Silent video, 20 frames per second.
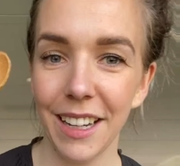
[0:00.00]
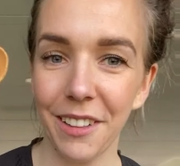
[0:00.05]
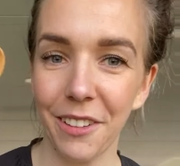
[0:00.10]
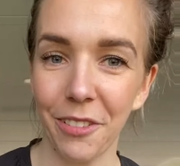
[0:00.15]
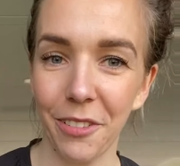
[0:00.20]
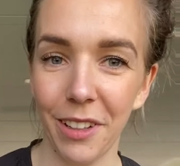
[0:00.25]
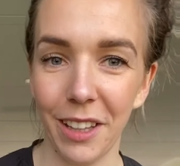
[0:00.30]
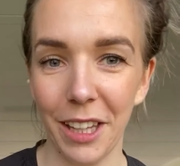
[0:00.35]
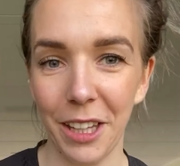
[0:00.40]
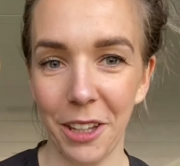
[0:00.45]
and
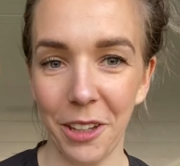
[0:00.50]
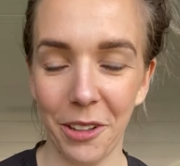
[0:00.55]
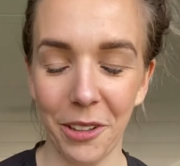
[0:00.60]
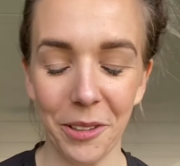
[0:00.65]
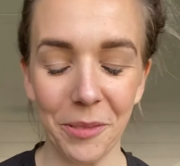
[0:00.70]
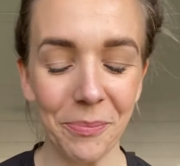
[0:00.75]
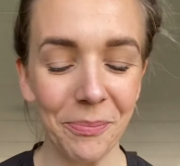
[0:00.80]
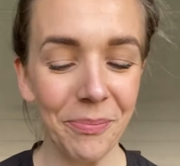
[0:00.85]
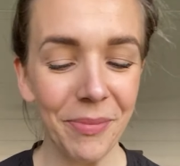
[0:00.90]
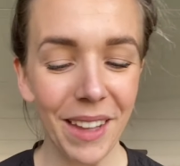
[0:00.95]
it's really
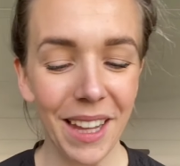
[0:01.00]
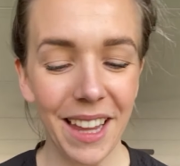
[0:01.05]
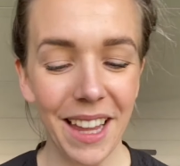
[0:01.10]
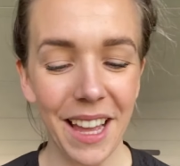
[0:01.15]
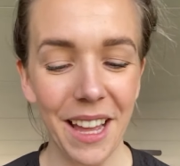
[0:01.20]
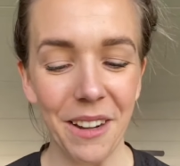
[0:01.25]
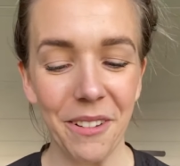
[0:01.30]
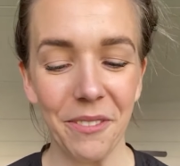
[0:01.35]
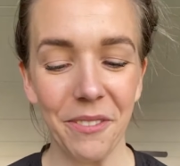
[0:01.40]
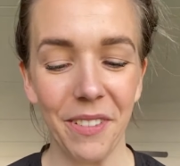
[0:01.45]
cute
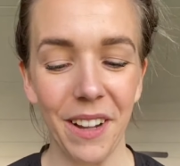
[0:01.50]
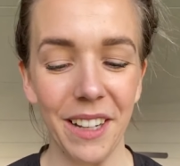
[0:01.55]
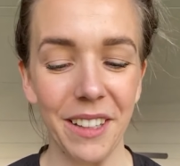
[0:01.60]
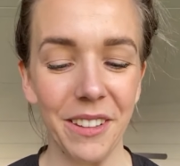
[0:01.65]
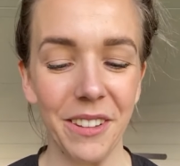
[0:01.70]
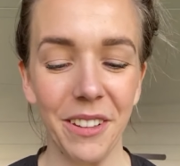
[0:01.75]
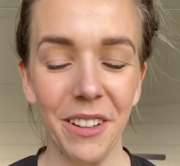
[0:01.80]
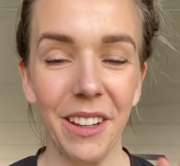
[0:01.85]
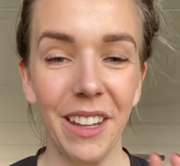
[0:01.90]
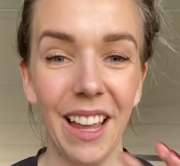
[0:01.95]
and
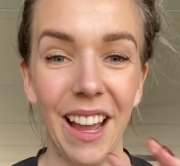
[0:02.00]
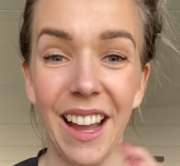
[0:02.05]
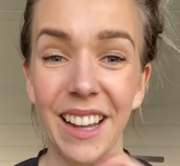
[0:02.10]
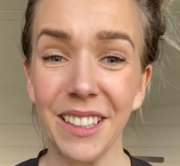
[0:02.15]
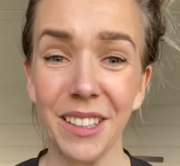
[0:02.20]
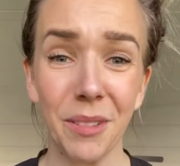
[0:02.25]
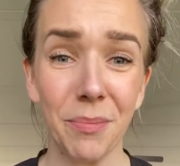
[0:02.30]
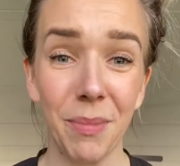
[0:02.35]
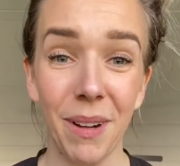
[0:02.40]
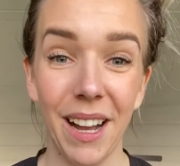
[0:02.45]
fun. So yeah, I
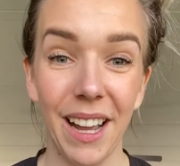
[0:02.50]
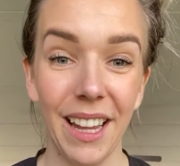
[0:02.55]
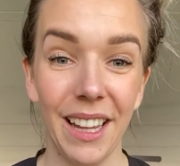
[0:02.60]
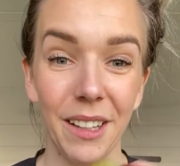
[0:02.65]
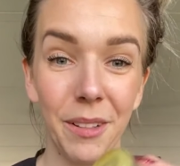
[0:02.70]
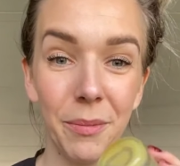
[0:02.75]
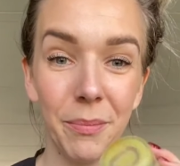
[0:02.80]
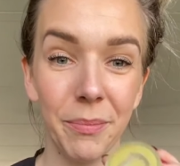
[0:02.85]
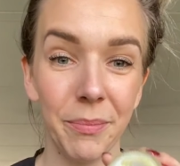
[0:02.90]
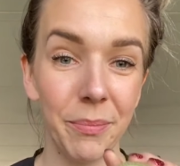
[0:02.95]
just
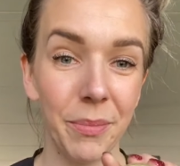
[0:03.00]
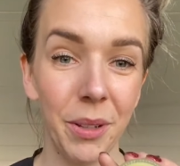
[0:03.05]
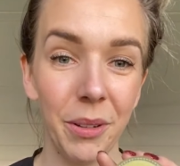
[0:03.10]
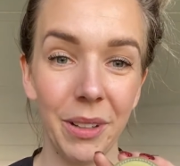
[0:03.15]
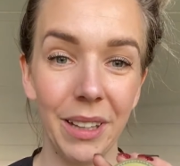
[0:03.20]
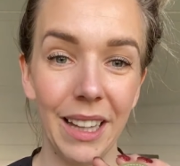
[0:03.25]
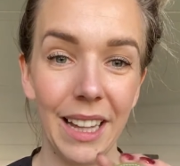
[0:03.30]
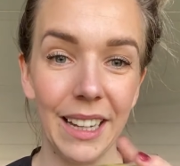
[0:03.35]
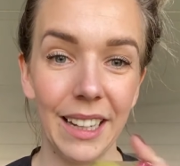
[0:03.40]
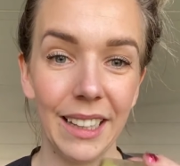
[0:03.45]
buy pure
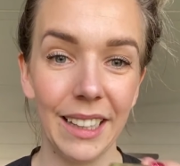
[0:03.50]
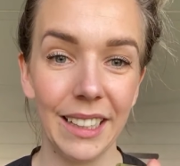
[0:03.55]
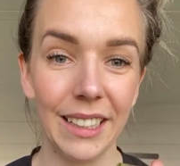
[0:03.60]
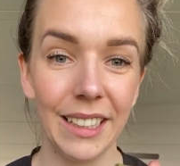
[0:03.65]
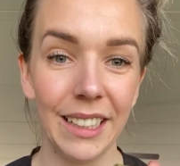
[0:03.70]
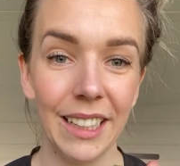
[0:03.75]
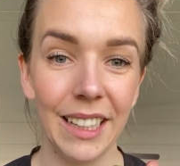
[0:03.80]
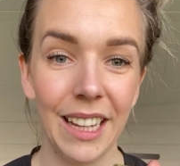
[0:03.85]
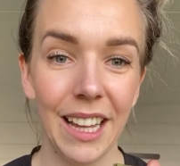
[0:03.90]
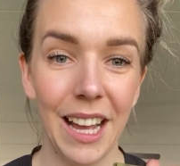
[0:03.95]
lanolin
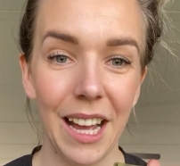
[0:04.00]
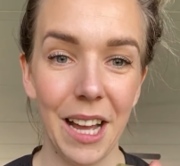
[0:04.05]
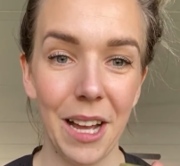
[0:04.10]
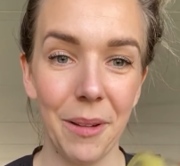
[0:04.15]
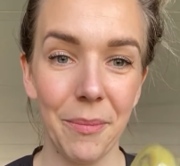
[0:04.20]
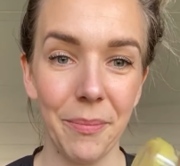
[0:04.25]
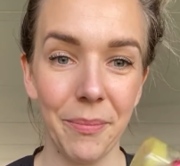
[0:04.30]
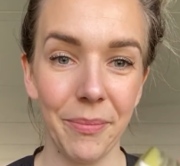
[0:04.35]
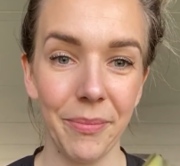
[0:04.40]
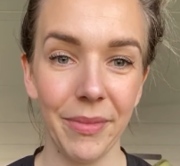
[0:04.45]

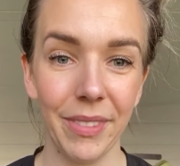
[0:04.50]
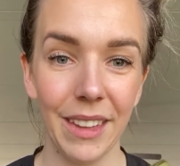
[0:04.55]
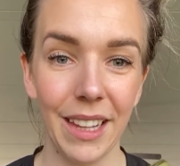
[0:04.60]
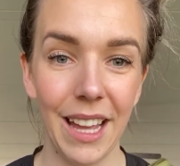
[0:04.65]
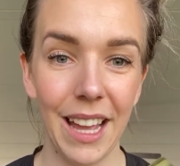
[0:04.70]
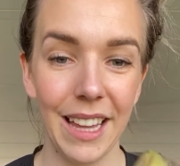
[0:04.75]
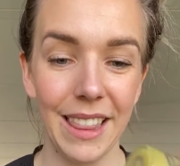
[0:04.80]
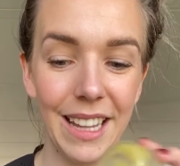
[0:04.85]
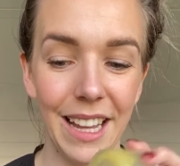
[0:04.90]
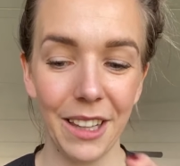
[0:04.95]
um,
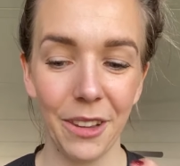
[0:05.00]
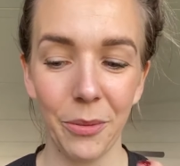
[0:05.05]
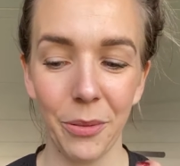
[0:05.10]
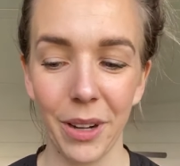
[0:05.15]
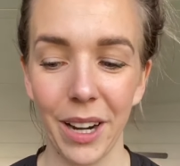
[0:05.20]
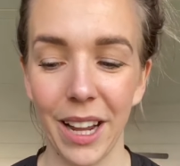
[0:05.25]
and that's